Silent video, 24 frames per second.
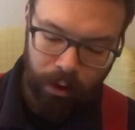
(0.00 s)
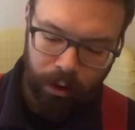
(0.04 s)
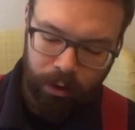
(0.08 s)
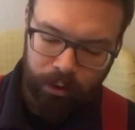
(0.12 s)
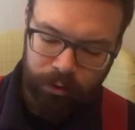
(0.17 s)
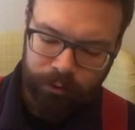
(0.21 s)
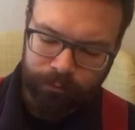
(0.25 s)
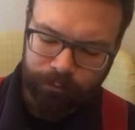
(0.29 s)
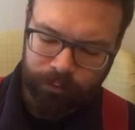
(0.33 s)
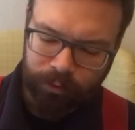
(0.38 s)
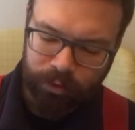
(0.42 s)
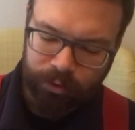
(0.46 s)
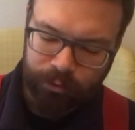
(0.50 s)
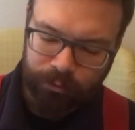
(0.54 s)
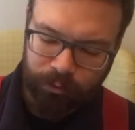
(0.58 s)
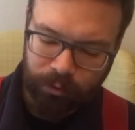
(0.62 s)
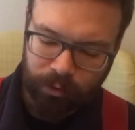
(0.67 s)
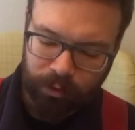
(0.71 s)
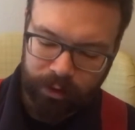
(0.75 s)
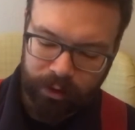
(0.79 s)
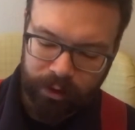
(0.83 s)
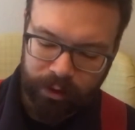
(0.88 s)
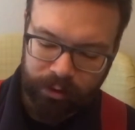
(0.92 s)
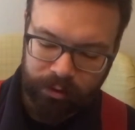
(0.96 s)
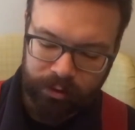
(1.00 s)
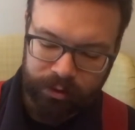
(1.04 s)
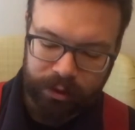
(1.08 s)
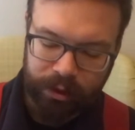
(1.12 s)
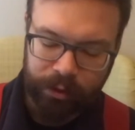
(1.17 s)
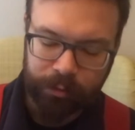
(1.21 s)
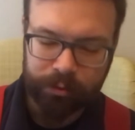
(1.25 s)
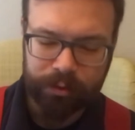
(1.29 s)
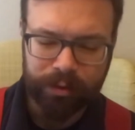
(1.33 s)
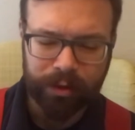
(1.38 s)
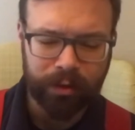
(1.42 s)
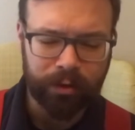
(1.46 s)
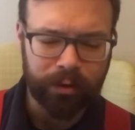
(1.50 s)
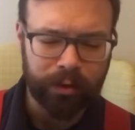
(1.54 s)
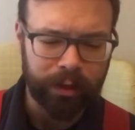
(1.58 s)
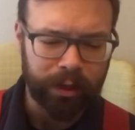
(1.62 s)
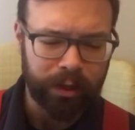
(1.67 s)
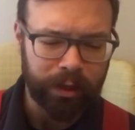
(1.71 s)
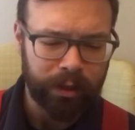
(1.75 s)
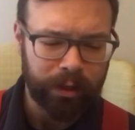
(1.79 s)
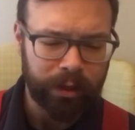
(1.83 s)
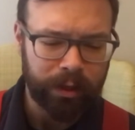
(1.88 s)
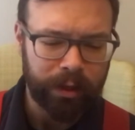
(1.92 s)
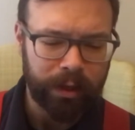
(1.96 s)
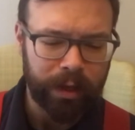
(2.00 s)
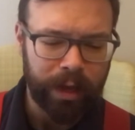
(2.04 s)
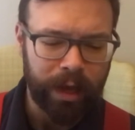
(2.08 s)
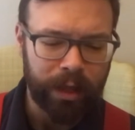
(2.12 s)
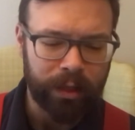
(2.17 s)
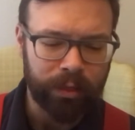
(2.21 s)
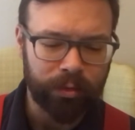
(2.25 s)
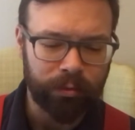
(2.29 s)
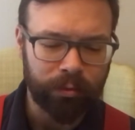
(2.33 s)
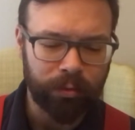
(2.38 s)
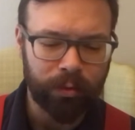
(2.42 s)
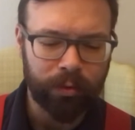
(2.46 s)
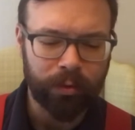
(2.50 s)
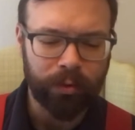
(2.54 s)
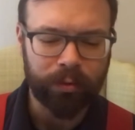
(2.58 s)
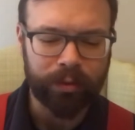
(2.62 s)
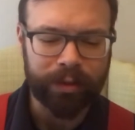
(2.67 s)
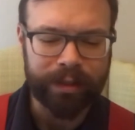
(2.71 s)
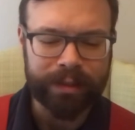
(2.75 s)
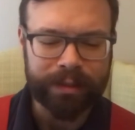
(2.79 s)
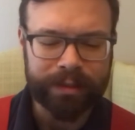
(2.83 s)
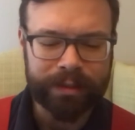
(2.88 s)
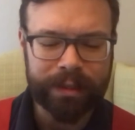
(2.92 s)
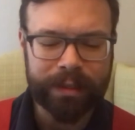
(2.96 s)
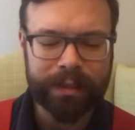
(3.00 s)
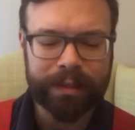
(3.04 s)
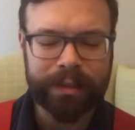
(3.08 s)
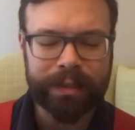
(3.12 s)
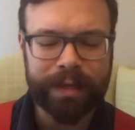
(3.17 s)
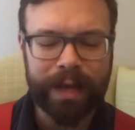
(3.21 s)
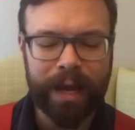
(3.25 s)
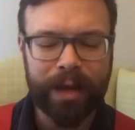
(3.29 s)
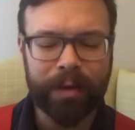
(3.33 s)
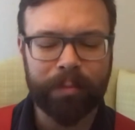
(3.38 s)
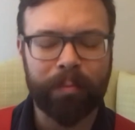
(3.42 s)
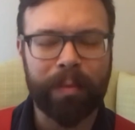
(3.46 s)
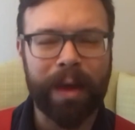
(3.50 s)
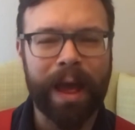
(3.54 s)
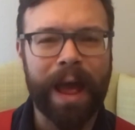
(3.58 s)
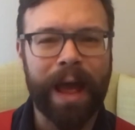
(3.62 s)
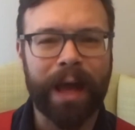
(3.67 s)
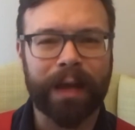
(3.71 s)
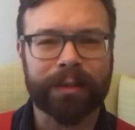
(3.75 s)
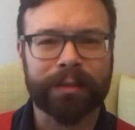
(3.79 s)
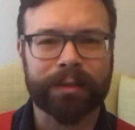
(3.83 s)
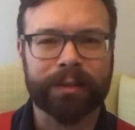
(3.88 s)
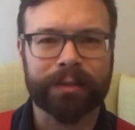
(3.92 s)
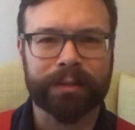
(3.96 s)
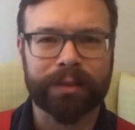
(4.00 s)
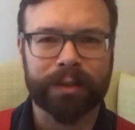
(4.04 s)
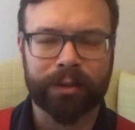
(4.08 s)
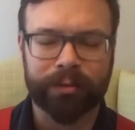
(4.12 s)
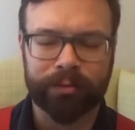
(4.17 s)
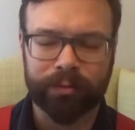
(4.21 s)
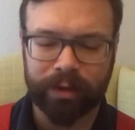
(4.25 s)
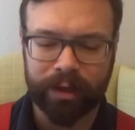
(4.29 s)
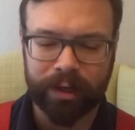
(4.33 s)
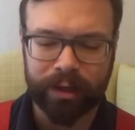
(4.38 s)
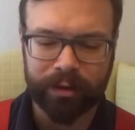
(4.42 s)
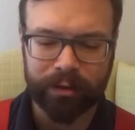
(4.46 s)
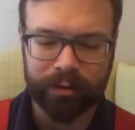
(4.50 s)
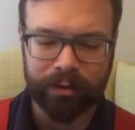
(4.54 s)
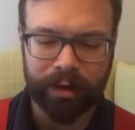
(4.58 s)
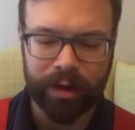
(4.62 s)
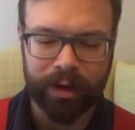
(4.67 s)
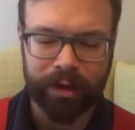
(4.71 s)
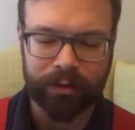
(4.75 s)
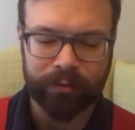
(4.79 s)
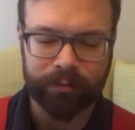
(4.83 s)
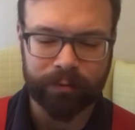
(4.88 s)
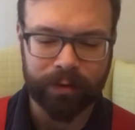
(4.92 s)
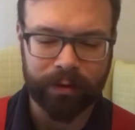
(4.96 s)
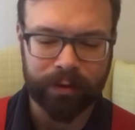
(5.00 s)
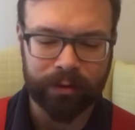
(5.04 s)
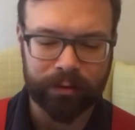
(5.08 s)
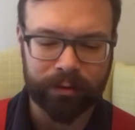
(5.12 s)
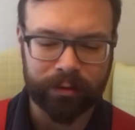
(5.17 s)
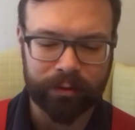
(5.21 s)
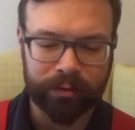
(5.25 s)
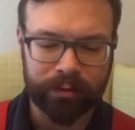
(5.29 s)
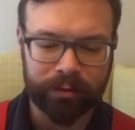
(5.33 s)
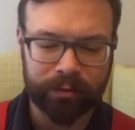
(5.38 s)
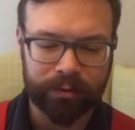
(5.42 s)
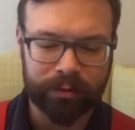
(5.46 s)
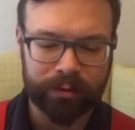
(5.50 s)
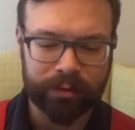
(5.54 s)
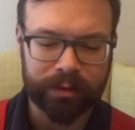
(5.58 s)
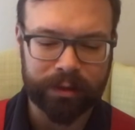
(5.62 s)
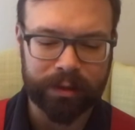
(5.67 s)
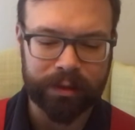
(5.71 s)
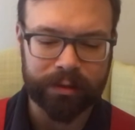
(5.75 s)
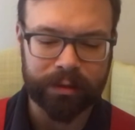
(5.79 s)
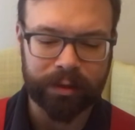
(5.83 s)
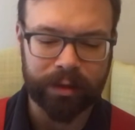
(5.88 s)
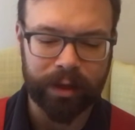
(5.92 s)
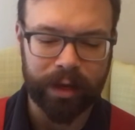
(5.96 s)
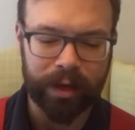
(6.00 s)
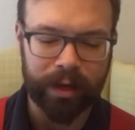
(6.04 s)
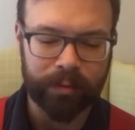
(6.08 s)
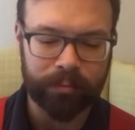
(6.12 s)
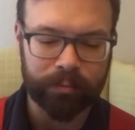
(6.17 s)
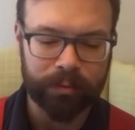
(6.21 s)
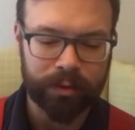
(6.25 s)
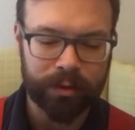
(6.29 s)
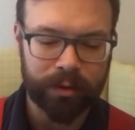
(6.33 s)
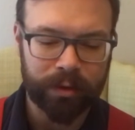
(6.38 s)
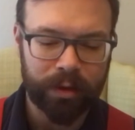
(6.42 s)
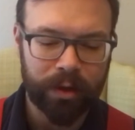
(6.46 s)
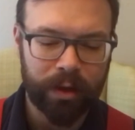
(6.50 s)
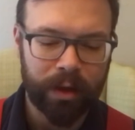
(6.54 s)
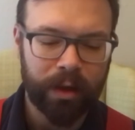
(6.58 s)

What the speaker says: The first 4 years he was in the league, he had thrown only 68 passes in the regular NFL season games.